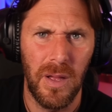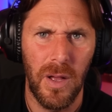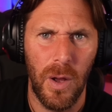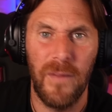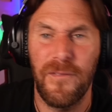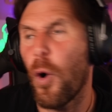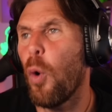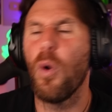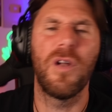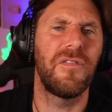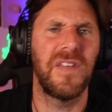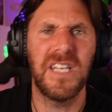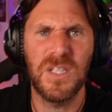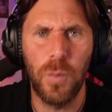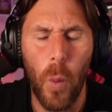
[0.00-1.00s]
With all of
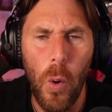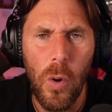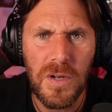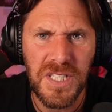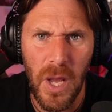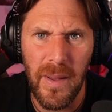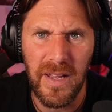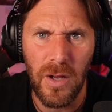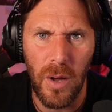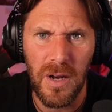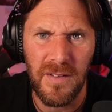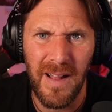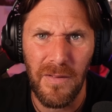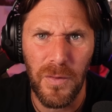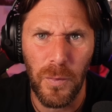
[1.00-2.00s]
these wars going on
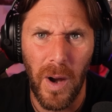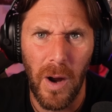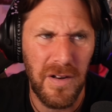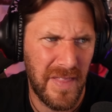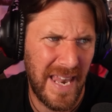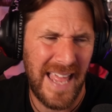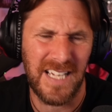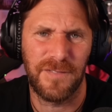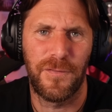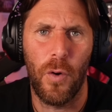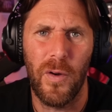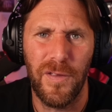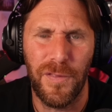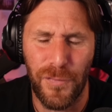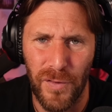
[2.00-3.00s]
around the world in the last
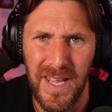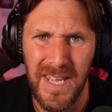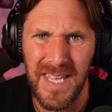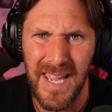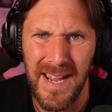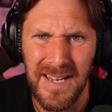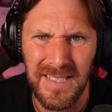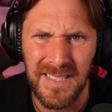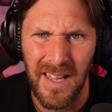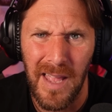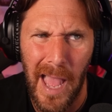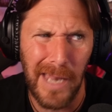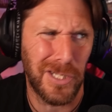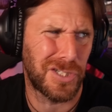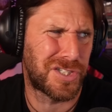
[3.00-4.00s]
43 years,
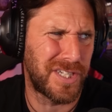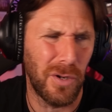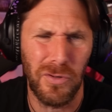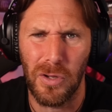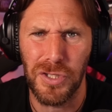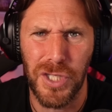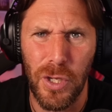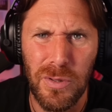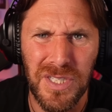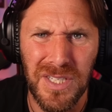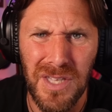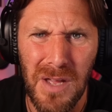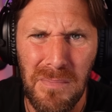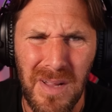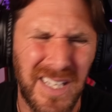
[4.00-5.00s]
and you're still not using
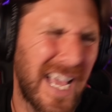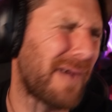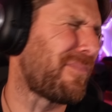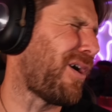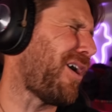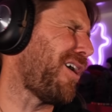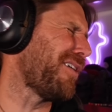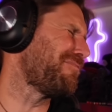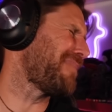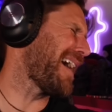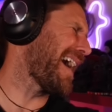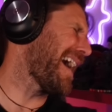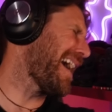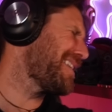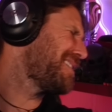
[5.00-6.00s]
them? Come on,
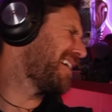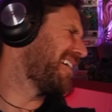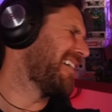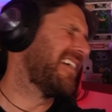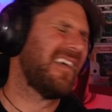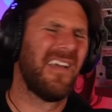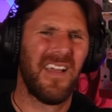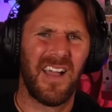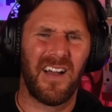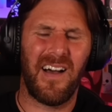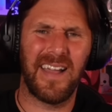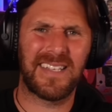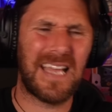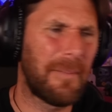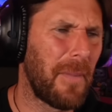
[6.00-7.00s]
man.
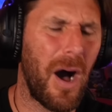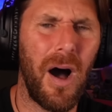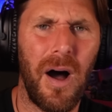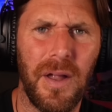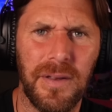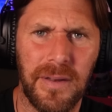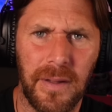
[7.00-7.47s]
Right, come on.